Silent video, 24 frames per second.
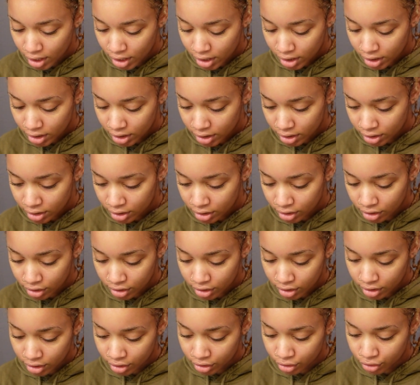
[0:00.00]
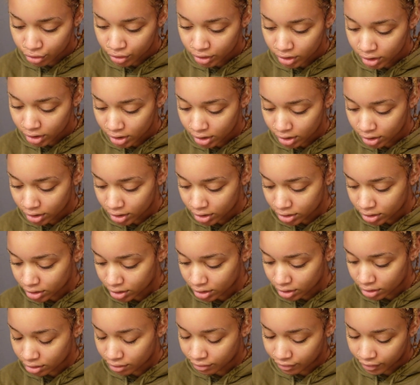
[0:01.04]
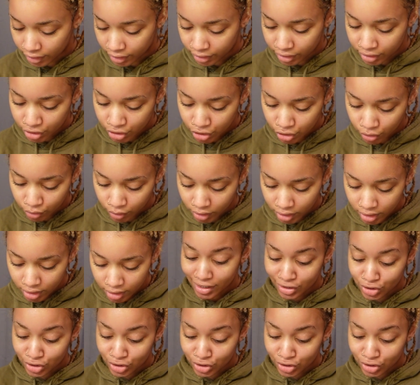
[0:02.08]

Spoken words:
and the ingredient list is very short.